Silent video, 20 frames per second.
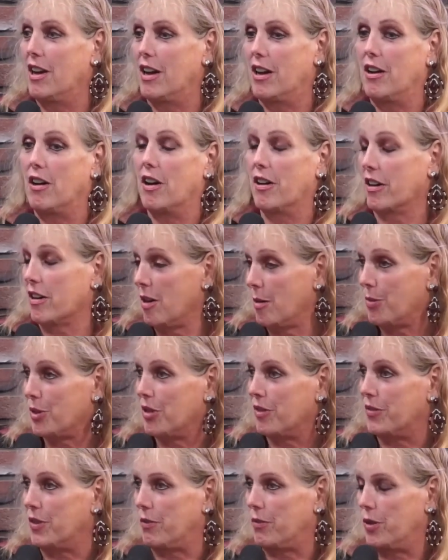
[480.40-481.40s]
on a
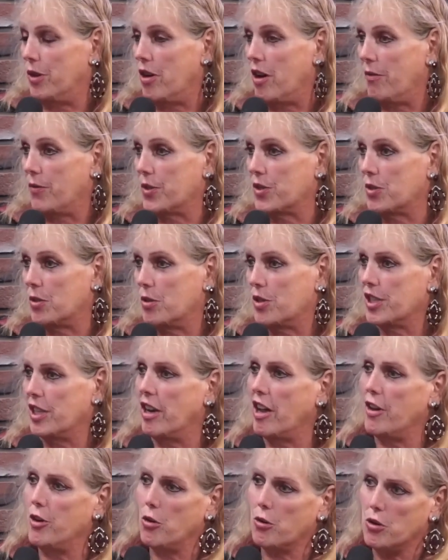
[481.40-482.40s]
couple of different officers.
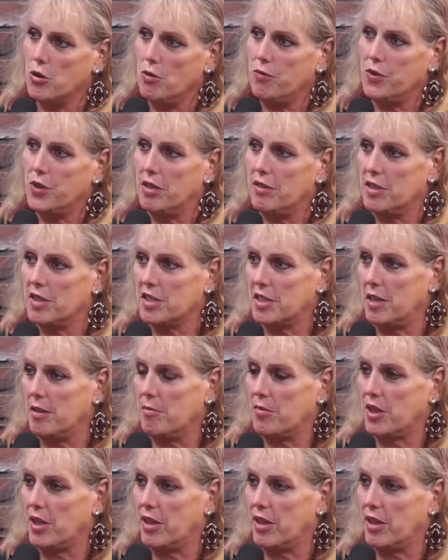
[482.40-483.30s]
And I know you've done the same